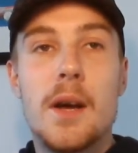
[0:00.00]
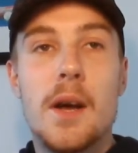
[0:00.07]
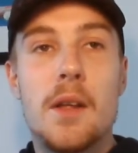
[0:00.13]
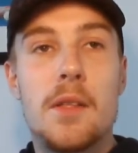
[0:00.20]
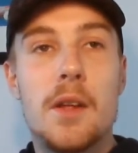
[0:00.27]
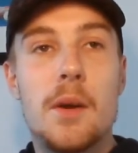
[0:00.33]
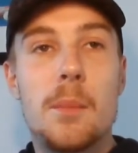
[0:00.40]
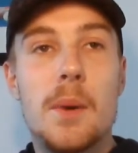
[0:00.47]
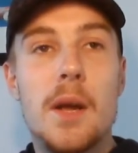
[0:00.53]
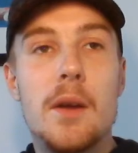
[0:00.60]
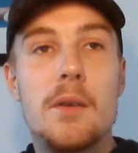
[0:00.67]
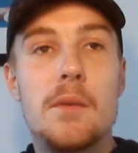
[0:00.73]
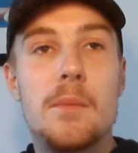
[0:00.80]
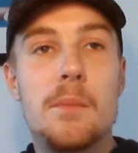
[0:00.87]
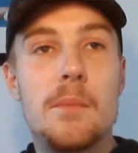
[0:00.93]
I think
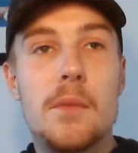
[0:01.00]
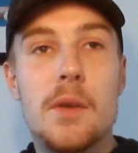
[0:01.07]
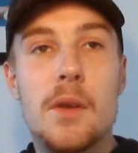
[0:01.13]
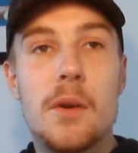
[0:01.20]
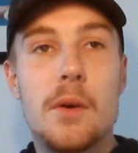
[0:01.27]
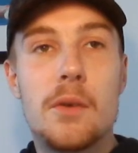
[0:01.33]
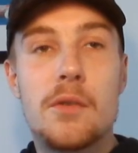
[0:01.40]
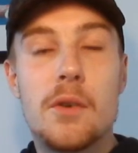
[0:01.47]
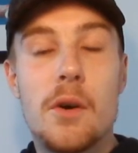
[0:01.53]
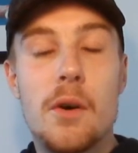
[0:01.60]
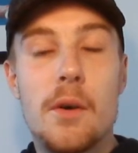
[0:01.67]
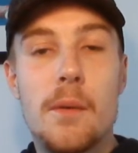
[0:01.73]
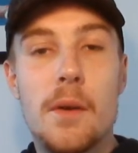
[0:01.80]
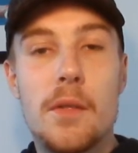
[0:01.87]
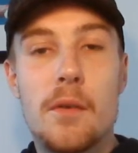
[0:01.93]
we
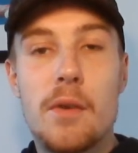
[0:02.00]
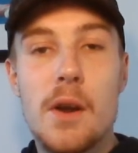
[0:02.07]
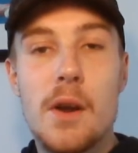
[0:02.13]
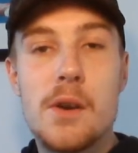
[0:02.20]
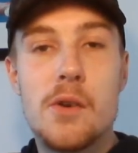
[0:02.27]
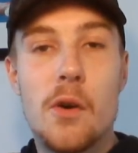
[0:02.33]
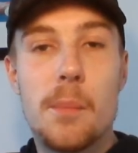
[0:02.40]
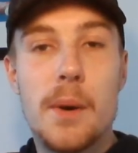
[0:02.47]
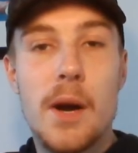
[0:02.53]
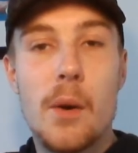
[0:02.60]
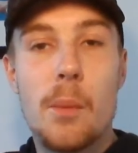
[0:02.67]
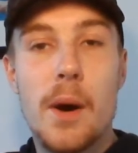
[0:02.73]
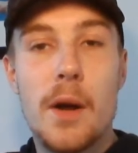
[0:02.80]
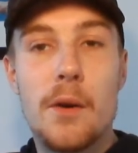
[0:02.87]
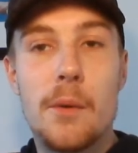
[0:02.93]
saw at the French Open how
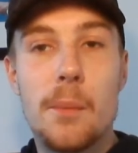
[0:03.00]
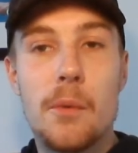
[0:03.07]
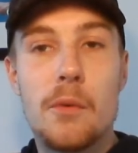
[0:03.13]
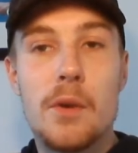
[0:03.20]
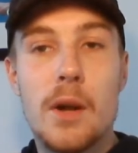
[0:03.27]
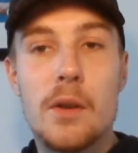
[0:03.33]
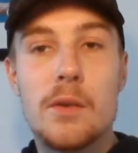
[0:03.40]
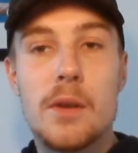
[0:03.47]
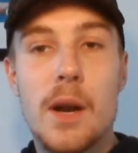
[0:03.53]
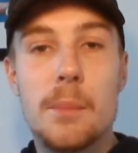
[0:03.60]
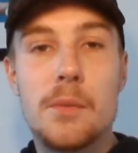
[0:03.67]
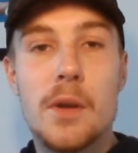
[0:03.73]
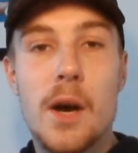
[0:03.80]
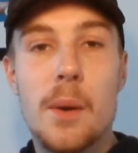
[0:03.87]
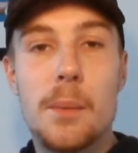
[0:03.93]
wide open Grand
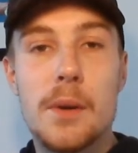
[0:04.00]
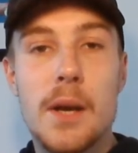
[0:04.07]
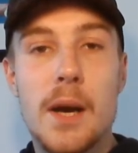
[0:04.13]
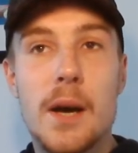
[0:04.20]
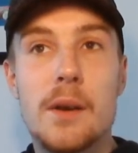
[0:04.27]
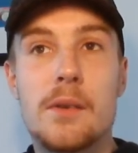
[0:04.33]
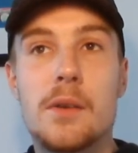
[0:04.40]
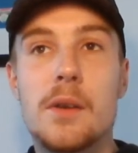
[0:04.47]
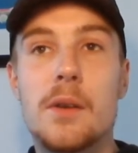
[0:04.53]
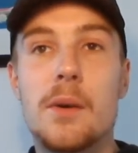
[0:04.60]
Slams are when you had,